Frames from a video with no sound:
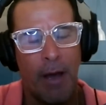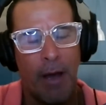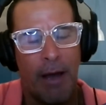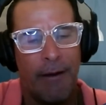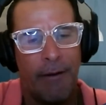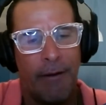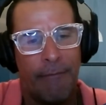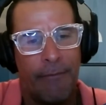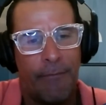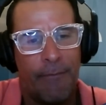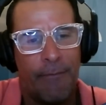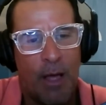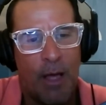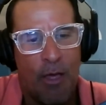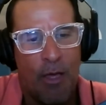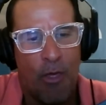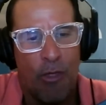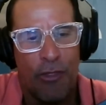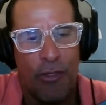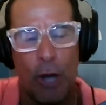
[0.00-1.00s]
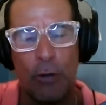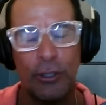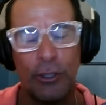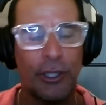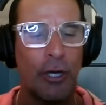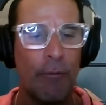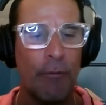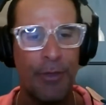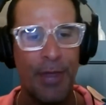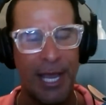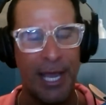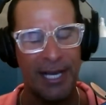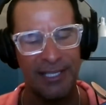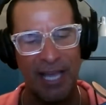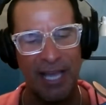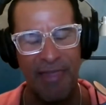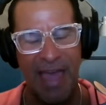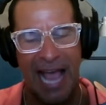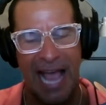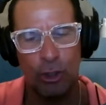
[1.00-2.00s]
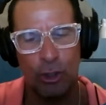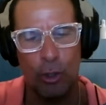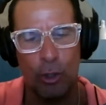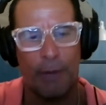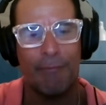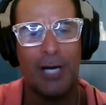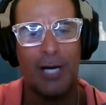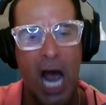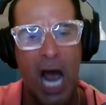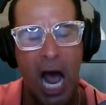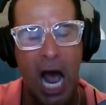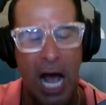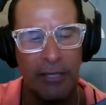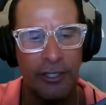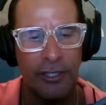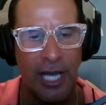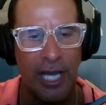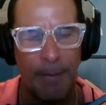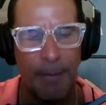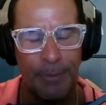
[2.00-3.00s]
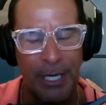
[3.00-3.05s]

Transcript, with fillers: of those two things and that sort of concept,